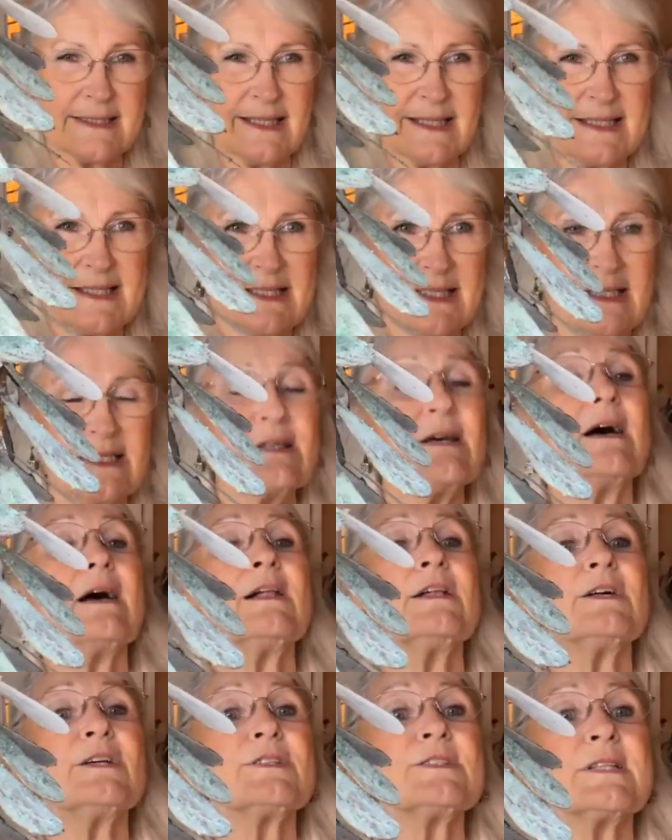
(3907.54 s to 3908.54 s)
is $19
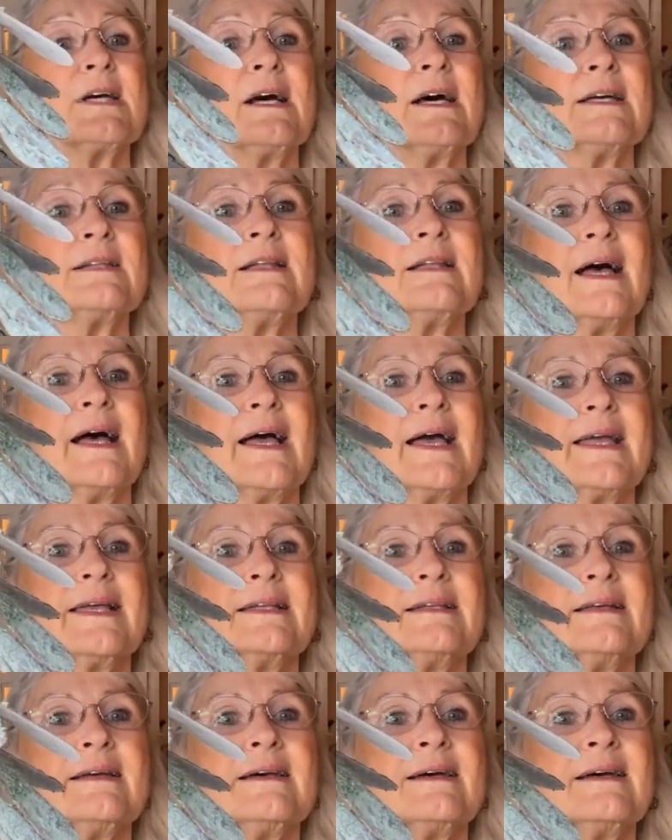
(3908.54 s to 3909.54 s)

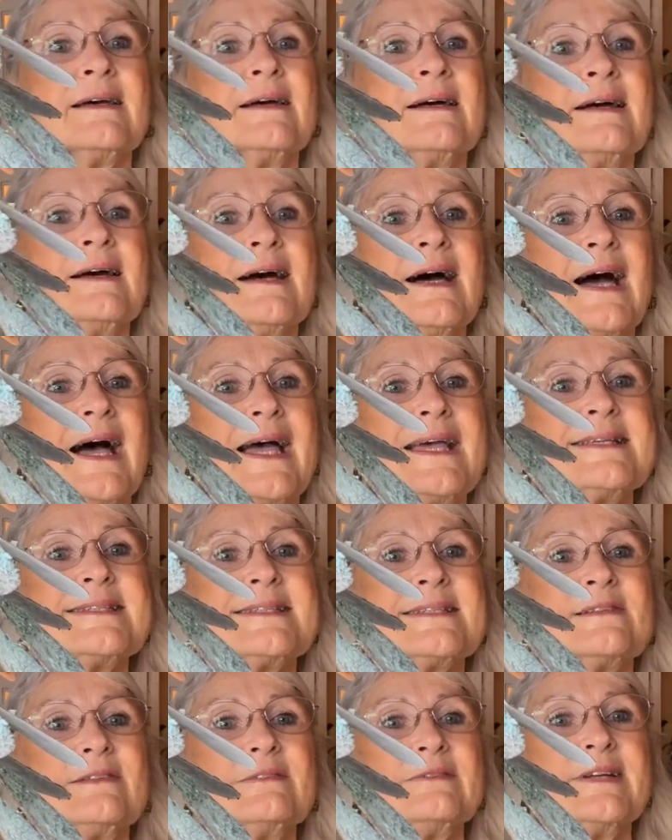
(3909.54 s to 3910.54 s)
online. Hi,
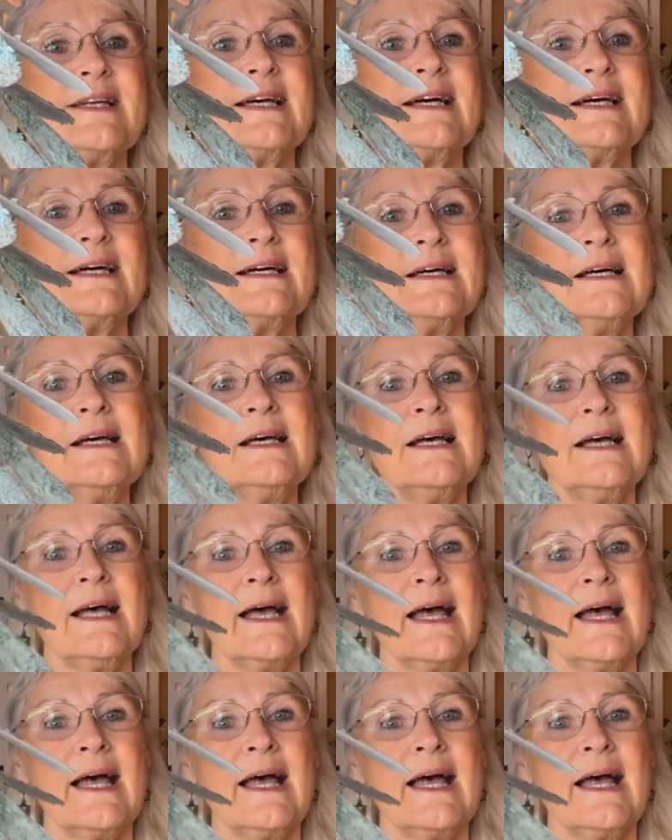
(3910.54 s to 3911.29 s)
Sylvia.